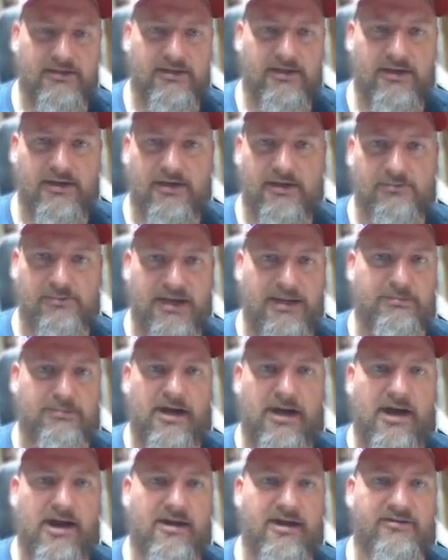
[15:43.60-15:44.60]

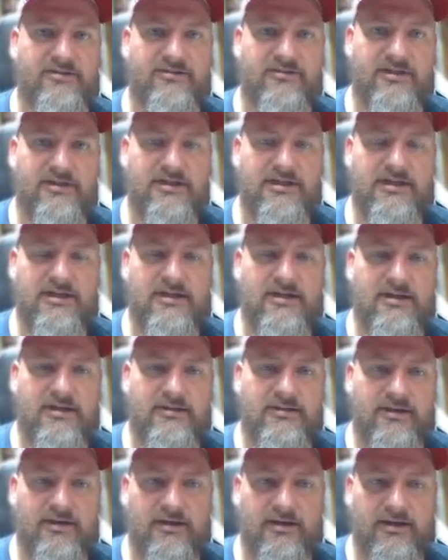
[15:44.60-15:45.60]
minimize
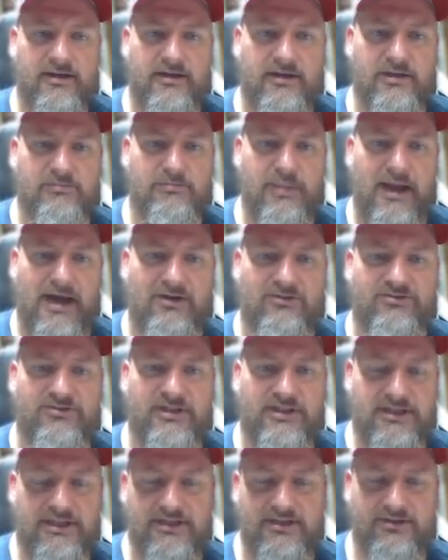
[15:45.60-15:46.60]
the
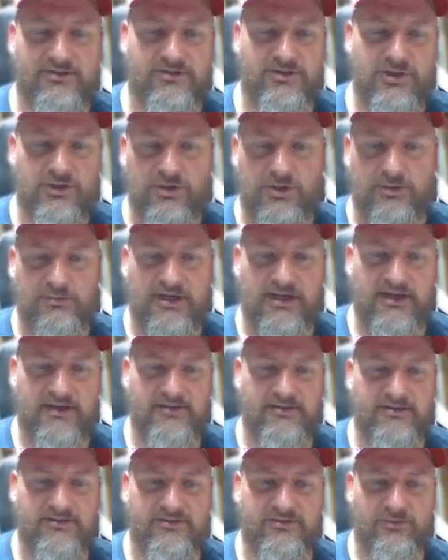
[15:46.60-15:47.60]
bouncing that it's doing,
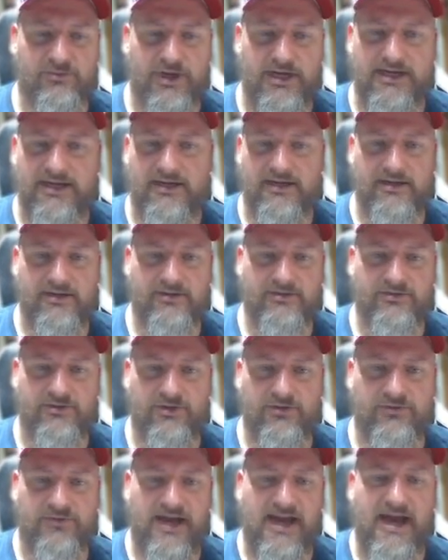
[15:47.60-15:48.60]
because it's reading
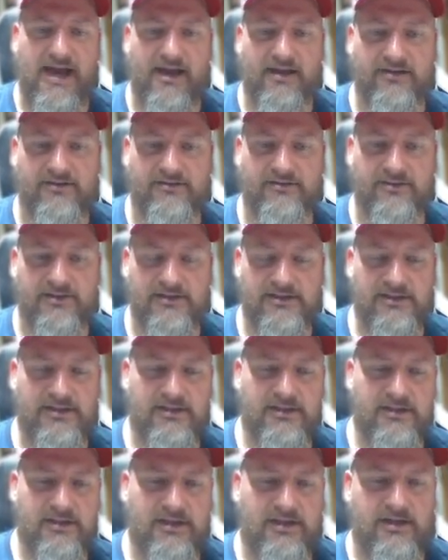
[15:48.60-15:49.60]
so fast.
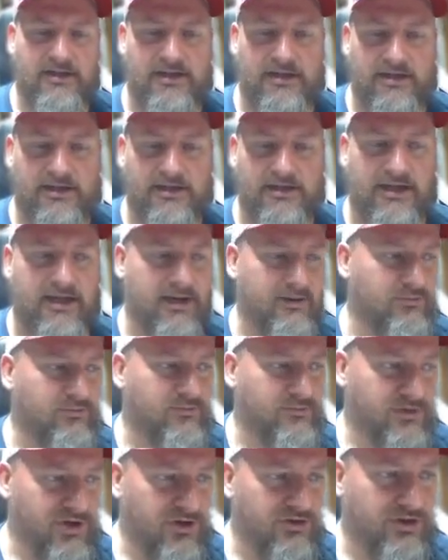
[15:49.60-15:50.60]

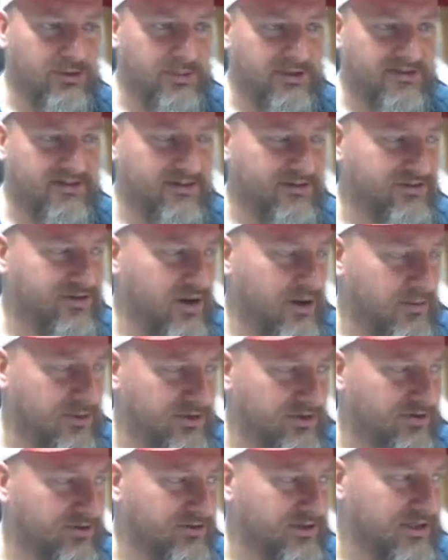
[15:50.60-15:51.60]
And using a
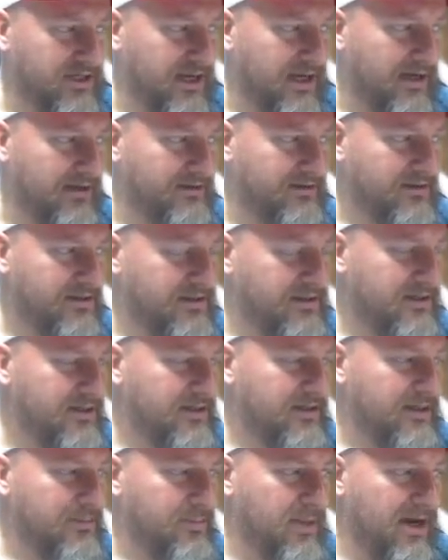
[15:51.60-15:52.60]
potentiometer is not
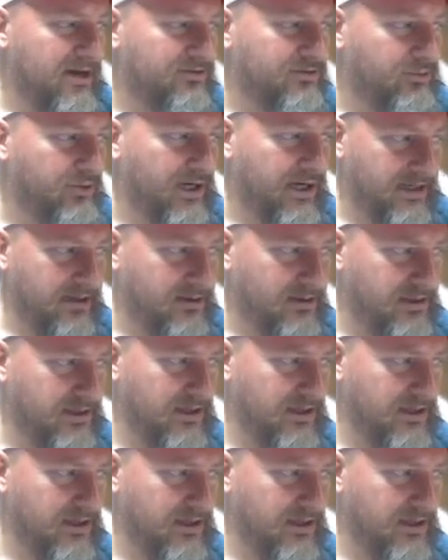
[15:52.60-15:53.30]
the best reading